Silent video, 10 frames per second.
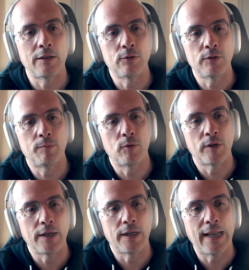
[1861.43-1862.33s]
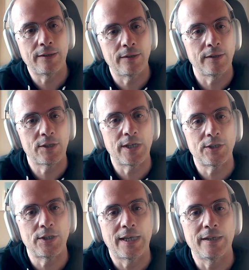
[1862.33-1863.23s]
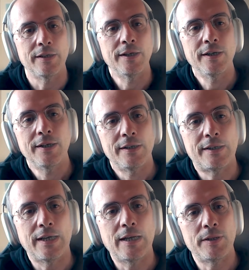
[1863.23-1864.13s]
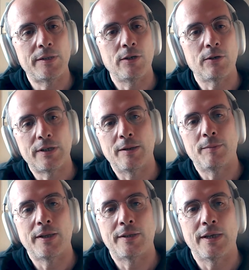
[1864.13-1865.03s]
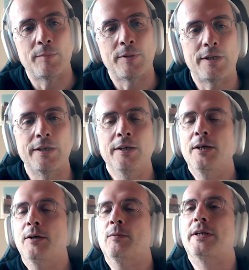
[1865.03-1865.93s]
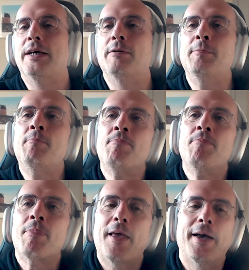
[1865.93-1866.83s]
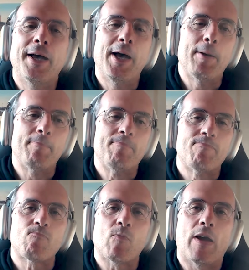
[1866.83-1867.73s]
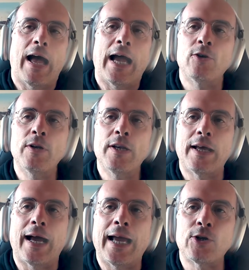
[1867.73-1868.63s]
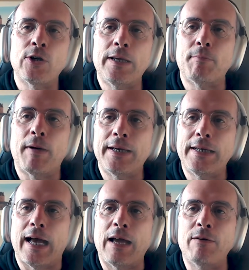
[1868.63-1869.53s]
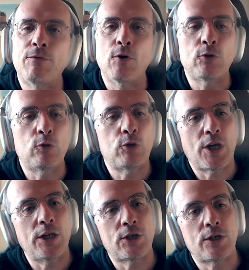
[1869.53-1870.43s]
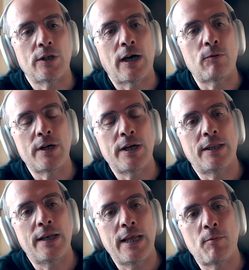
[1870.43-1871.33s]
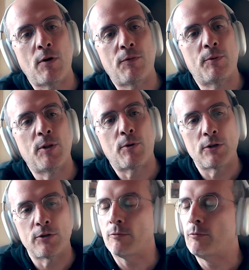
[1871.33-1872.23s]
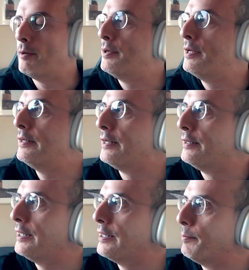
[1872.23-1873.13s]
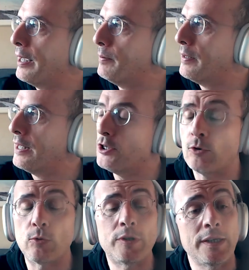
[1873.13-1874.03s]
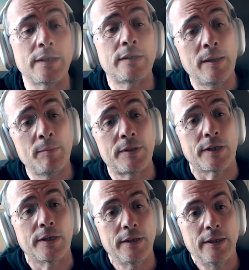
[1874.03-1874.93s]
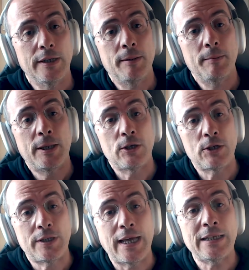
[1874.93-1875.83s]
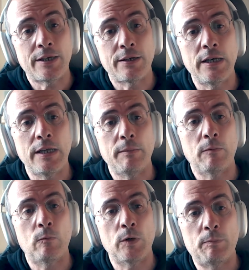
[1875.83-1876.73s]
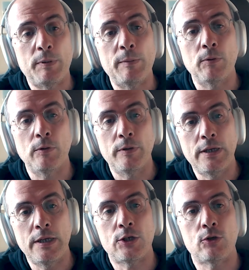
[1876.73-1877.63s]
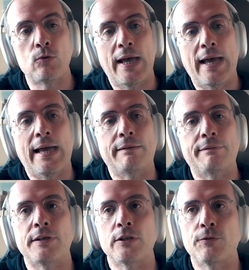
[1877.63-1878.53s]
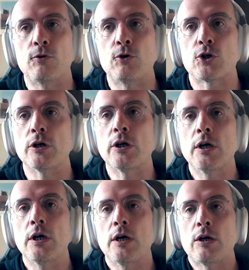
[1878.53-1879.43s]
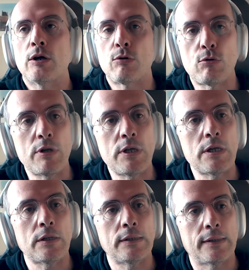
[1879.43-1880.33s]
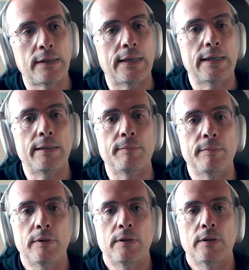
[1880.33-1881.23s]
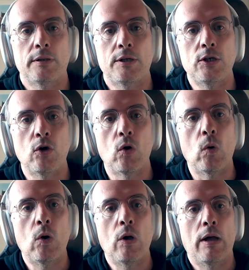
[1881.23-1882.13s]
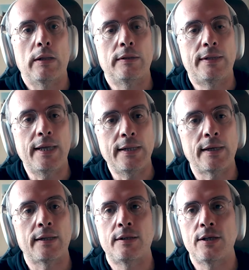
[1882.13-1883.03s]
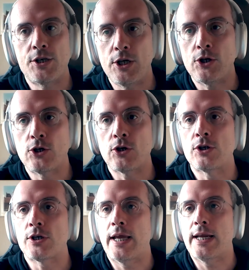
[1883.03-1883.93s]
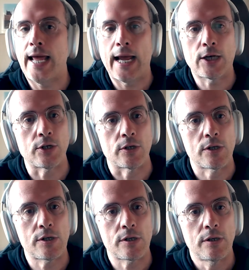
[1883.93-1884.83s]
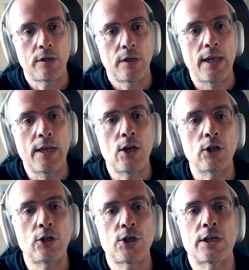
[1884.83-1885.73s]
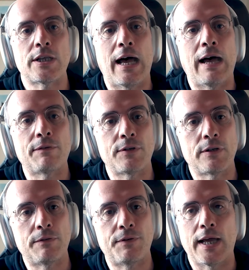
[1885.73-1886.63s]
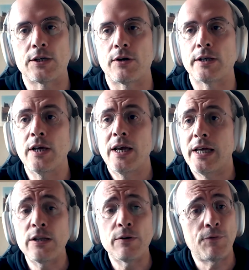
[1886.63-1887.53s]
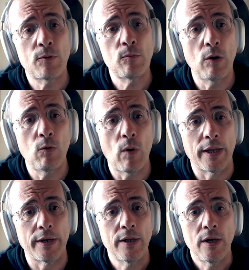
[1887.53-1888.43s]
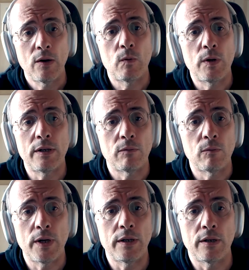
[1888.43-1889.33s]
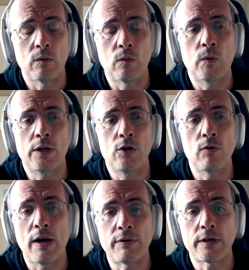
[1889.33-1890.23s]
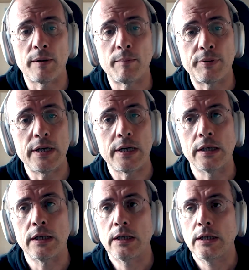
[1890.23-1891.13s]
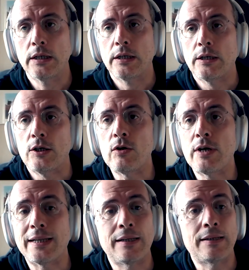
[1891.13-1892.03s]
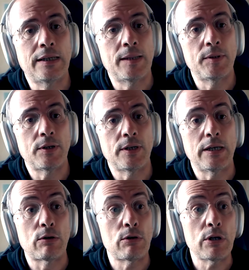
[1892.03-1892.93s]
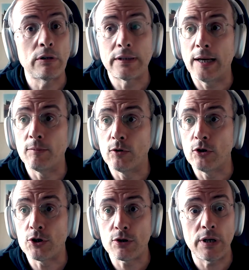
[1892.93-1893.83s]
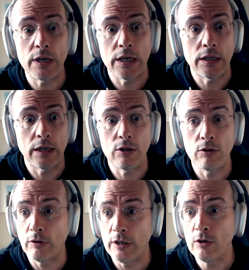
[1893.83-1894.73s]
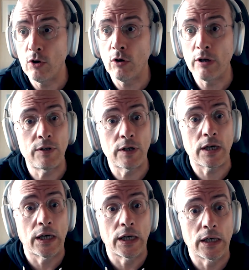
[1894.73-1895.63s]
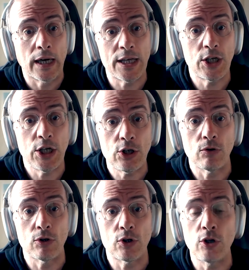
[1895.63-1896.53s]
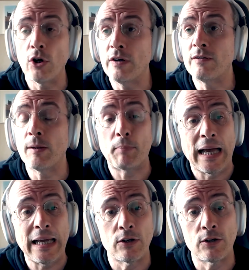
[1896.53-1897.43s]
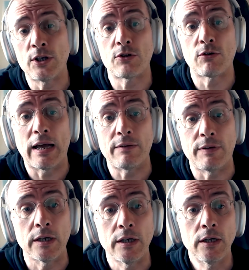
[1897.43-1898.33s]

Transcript: do that more in the Latin/Italian, telemetry or telemetry, whatever. I don't actually. I vote to change the name of the product that we are building, data pipelines, to data telemetry, because that's really what people needs to have in the future, real time, data decisions and actions, and not just after the facts, right? In the Formula One, when you have a Grand Prix, you get the telemetry real time to your screen, and you know if the car has issues, if the pilot is driving